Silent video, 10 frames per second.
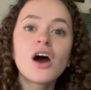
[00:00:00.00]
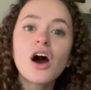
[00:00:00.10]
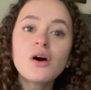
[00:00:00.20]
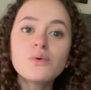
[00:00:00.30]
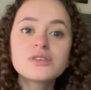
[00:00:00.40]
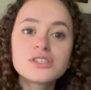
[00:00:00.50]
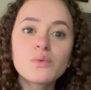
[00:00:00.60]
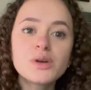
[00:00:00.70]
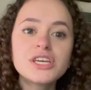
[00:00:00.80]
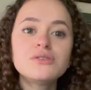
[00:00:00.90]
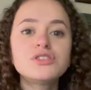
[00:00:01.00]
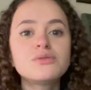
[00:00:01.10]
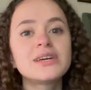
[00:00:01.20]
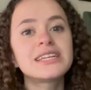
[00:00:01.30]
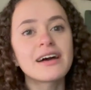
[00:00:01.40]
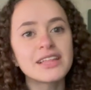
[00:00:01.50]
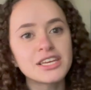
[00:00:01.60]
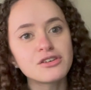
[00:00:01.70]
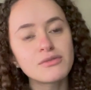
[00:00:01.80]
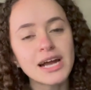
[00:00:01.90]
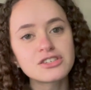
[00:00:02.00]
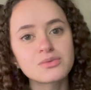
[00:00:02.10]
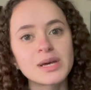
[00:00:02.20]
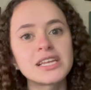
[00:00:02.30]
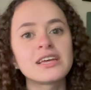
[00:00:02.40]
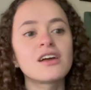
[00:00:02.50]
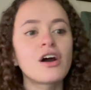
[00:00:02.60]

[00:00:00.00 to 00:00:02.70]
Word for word: oh, so what are you doing now that you graduated?